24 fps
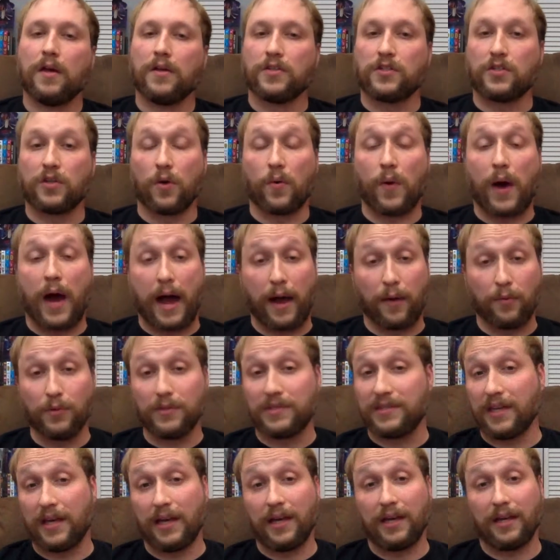So I
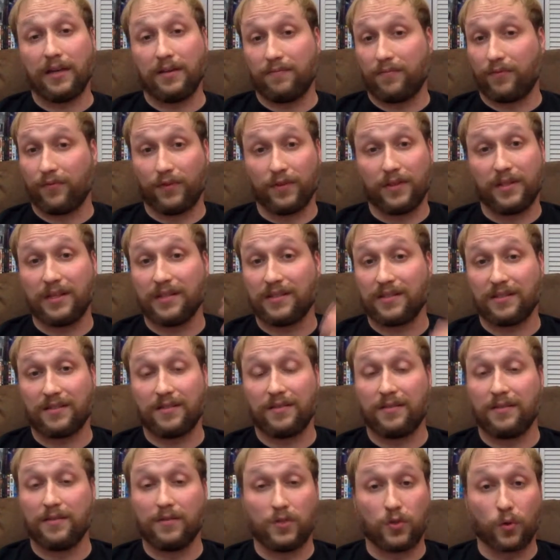would say for this,
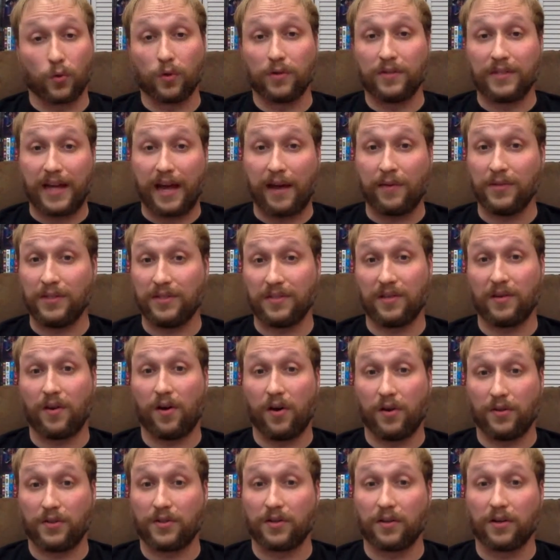Jordan Downey's an
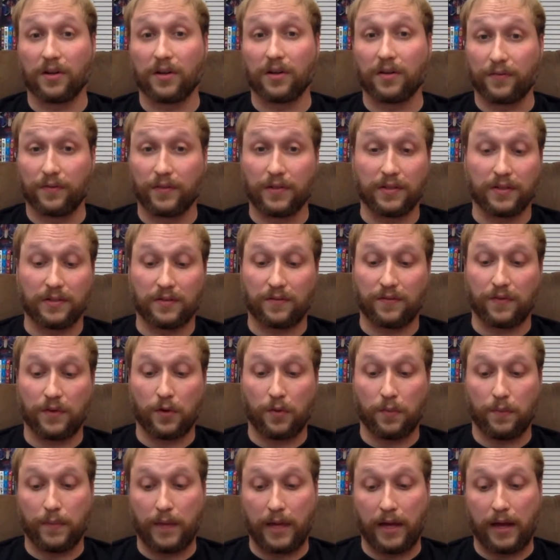auteur for this
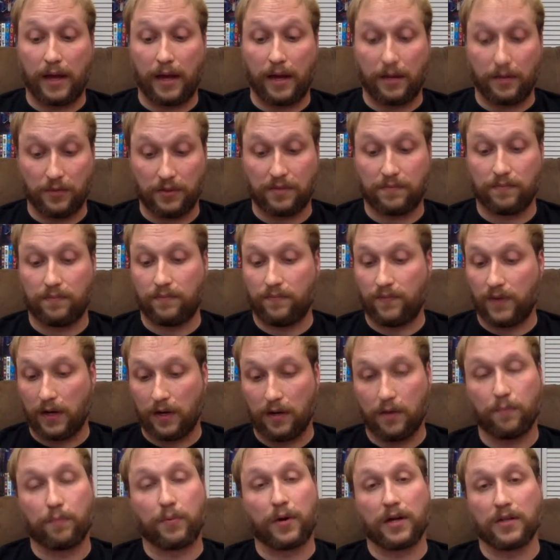film, and I was very
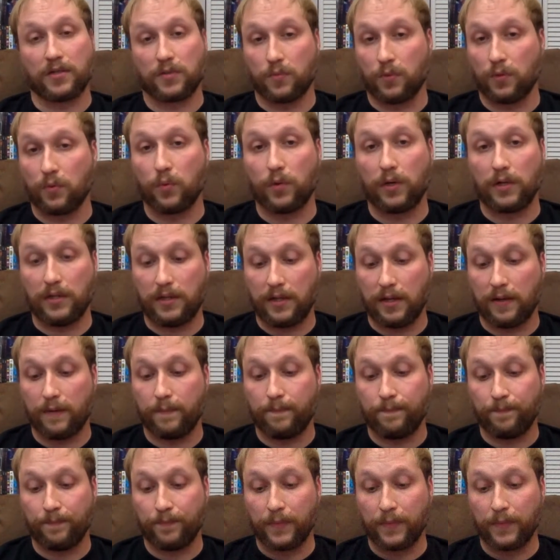impressed with what he did.